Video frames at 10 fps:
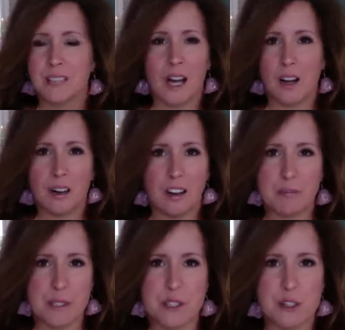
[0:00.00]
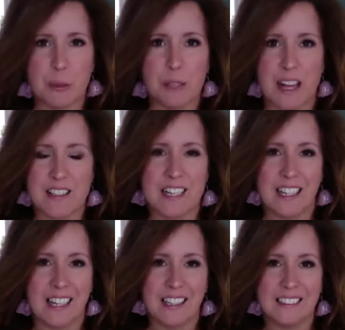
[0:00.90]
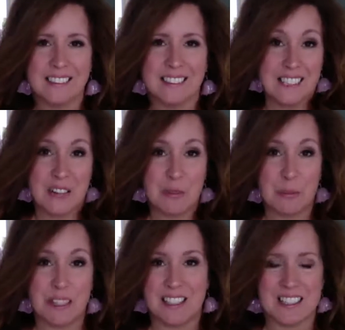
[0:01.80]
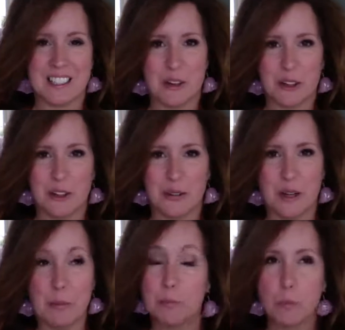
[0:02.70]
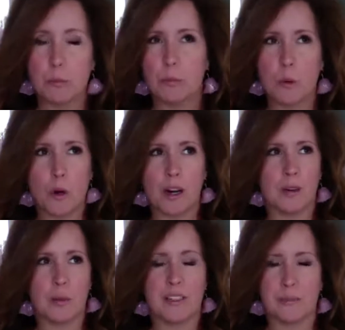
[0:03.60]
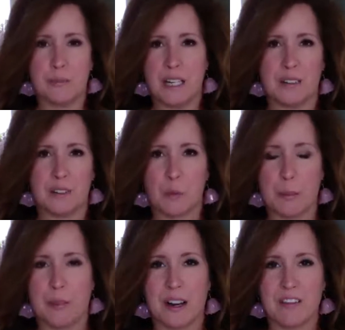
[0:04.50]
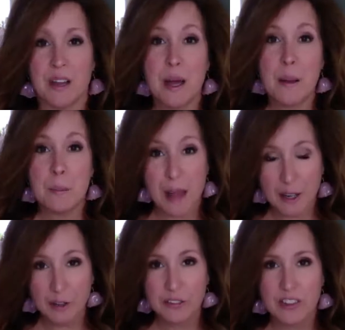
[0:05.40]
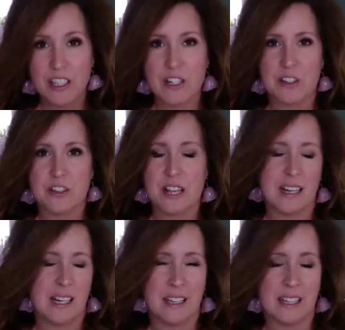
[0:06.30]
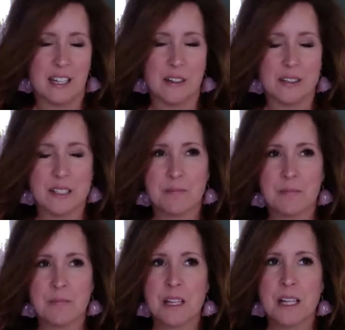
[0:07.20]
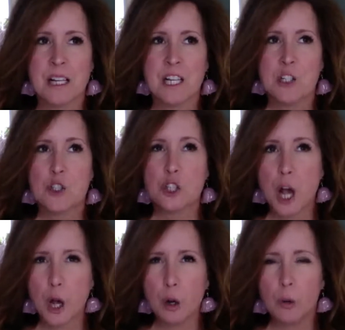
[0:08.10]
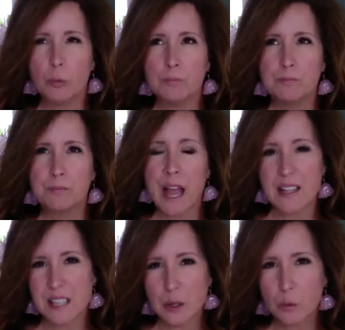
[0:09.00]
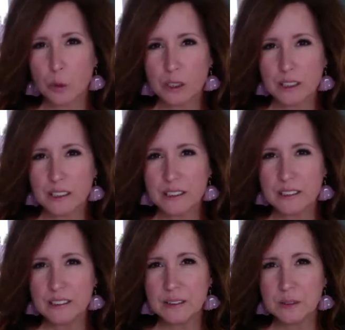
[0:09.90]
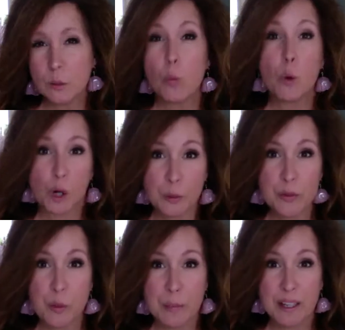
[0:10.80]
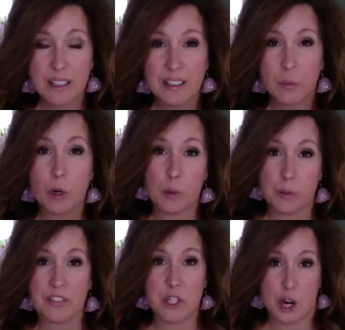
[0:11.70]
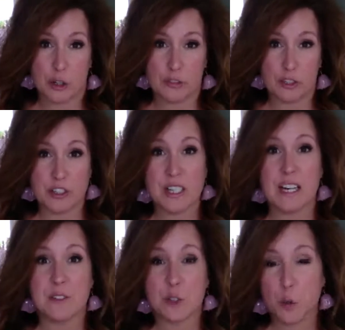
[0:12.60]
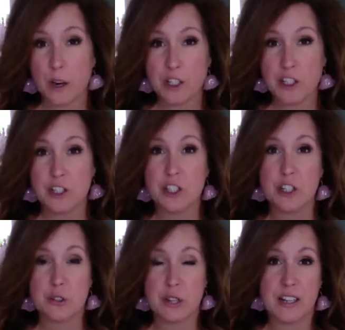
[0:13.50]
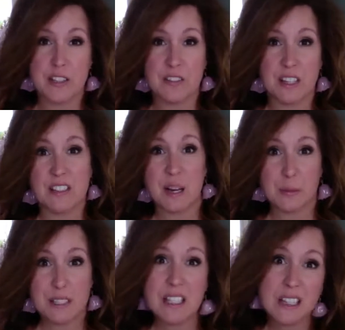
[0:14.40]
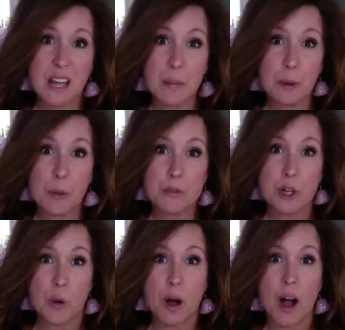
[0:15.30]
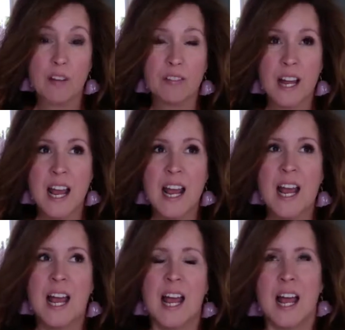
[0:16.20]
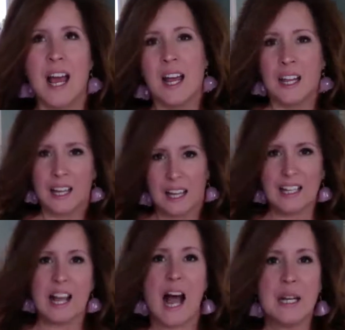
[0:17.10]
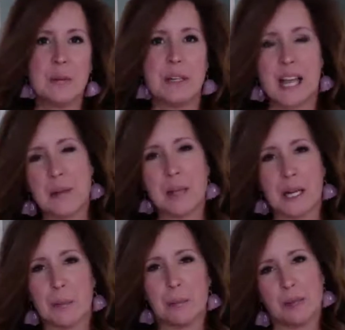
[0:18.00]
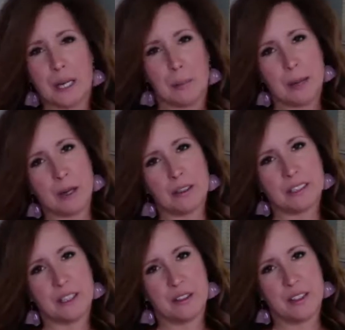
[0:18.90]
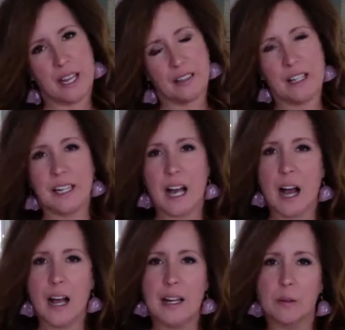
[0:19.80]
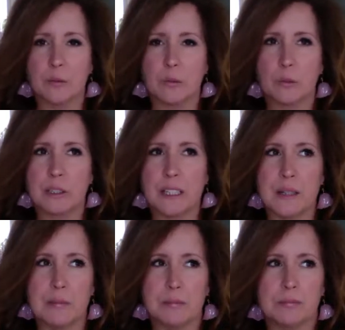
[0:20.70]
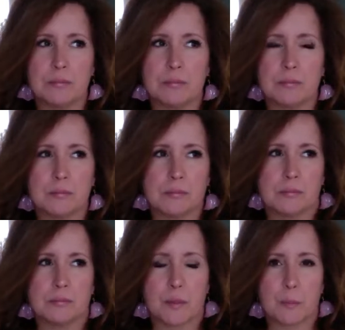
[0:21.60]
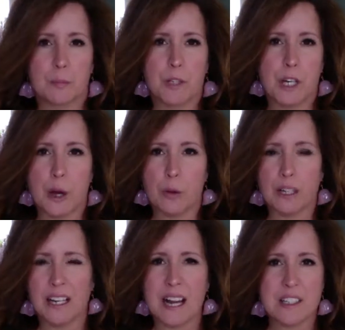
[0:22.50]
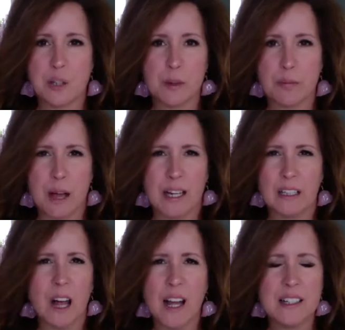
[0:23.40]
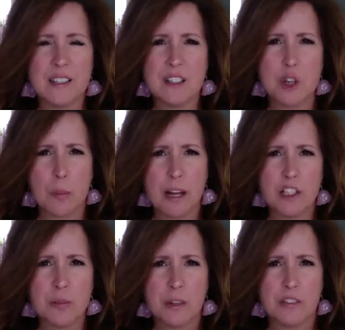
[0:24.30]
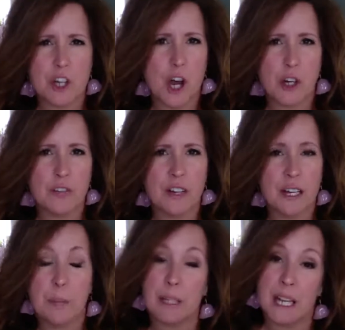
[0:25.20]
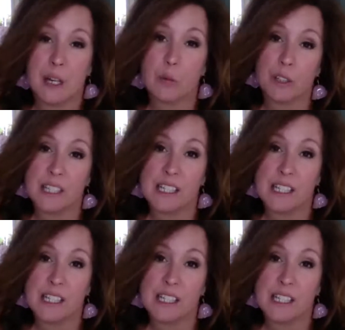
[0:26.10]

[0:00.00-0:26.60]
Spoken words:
oh, I've been so blessed. I can't even begin to tell you. More with meeting the women that I've met over the years than anything else. So as I would work with women, work with photographers and answer questions and those kinds of things, and I would see light bulbs go off, it kind of became like a parallel thing. Like I really, you know, connected with my clients so much in my photography, and I began really